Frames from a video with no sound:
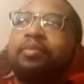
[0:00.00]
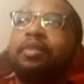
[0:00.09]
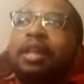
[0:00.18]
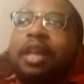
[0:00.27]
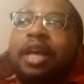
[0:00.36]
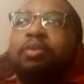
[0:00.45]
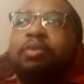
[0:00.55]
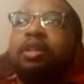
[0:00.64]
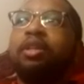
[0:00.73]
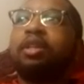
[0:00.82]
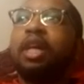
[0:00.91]
That's what it
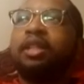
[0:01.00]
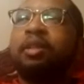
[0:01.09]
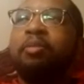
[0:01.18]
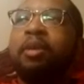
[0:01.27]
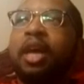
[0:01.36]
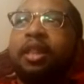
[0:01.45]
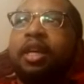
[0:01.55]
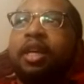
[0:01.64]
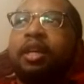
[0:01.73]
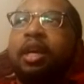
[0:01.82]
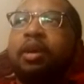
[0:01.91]
looked like to me. I think
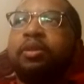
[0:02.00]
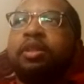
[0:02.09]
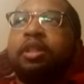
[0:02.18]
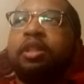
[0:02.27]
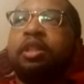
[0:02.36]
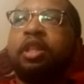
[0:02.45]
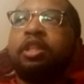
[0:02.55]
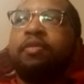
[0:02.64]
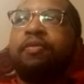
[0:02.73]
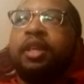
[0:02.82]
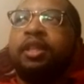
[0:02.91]
it was such a
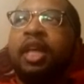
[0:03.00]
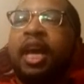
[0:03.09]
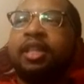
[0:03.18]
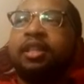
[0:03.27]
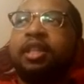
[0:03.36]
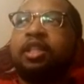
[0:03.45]
fantastic